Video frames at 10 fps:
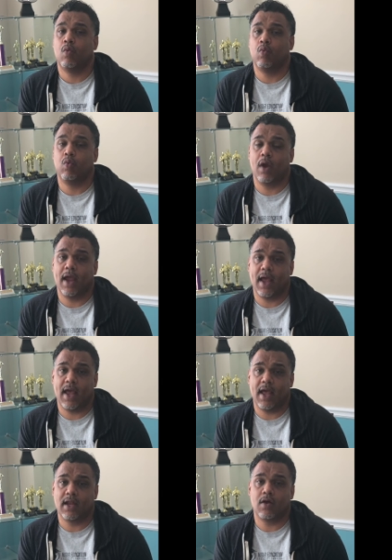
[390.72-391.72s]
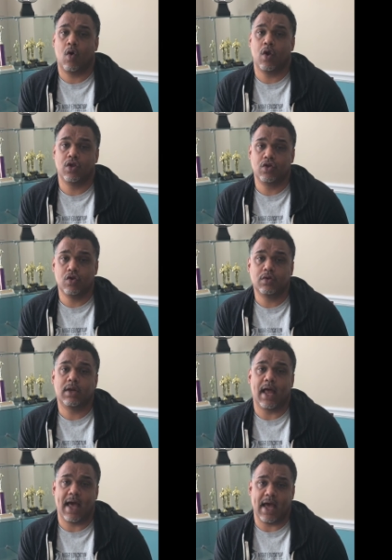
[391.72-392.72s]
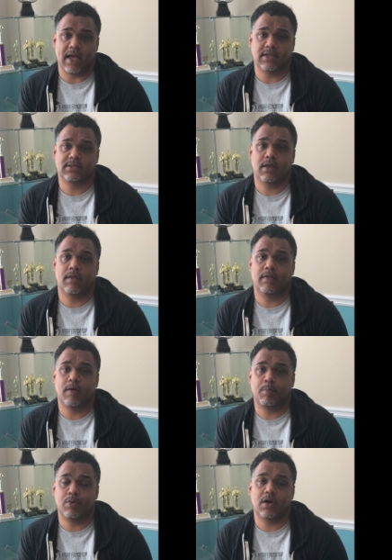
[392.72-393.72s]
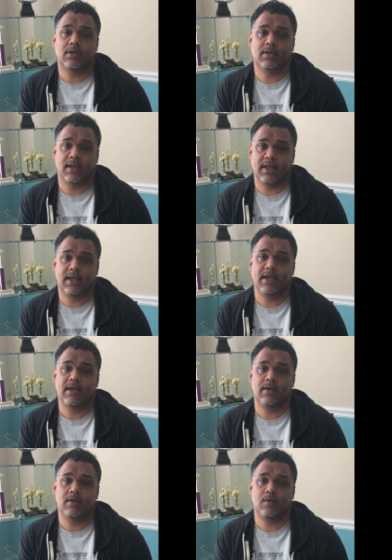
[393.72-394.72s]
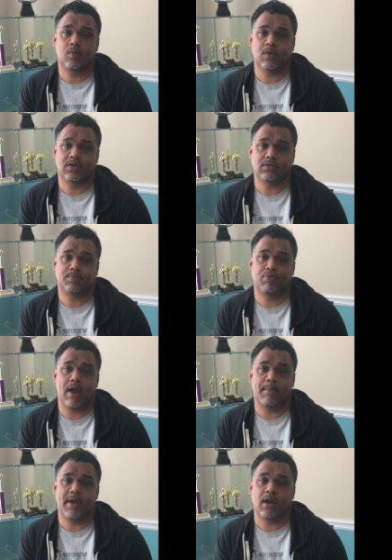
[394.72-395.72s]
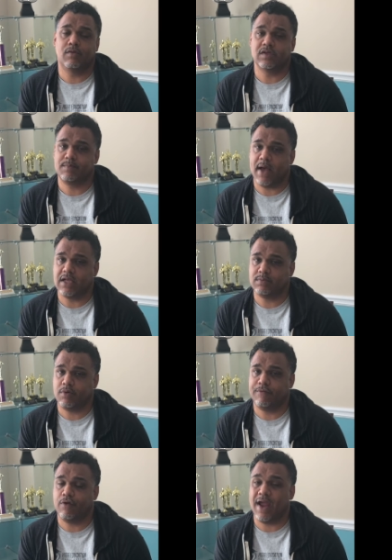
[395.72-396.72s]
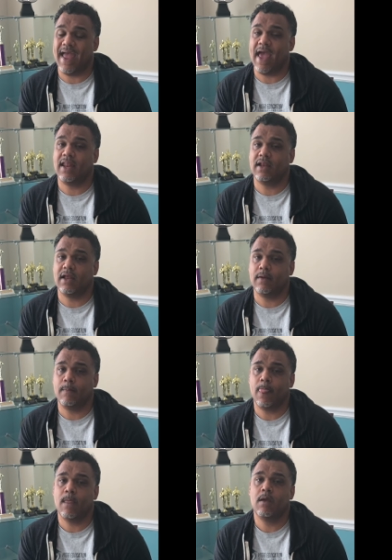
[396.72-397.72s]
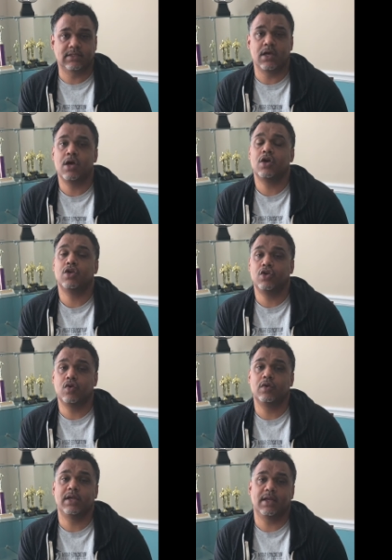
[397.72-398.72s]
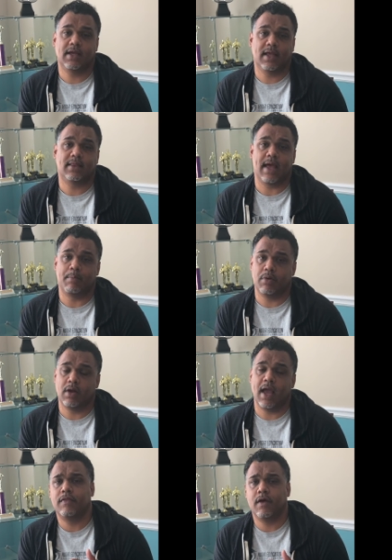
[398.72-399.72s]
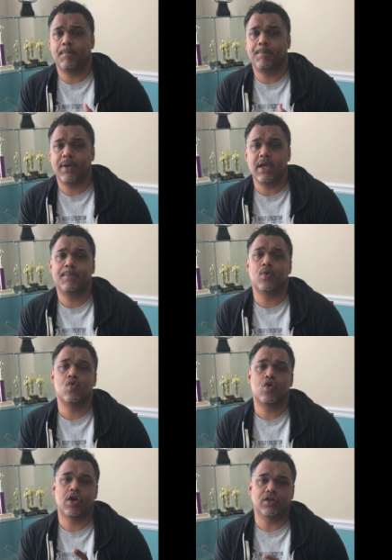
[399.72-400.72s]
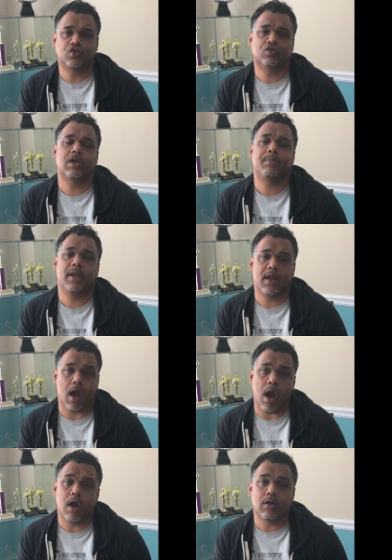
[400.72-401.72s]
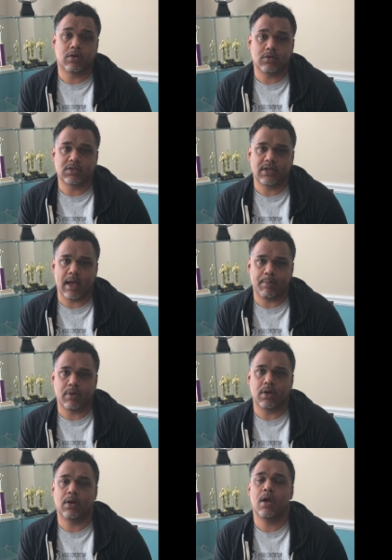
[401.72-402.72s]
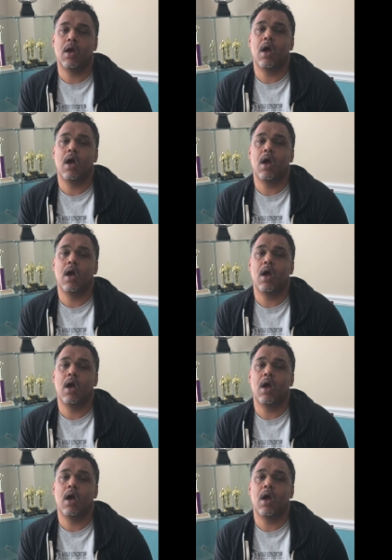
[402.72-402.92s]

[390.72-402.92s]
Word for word: read or utilized the book that he was primarily responsible for editing, you need to get that book. The people who contributed articles in that book